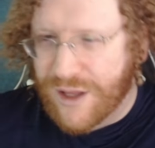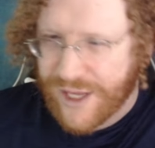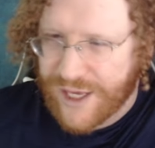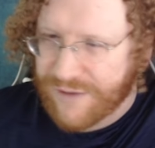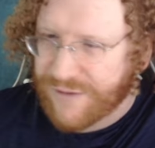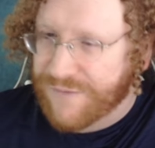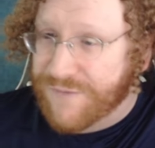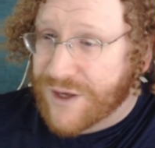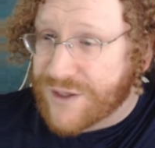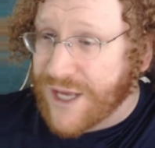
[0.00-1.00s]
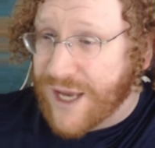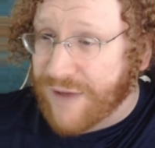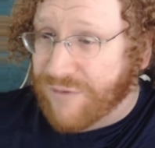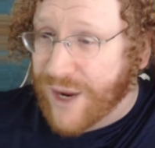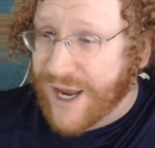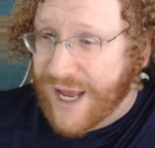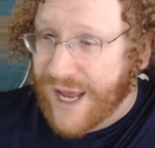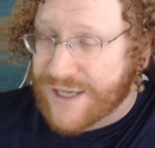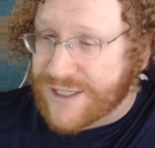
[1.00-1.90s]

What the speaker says: Like, it feels like I've read 8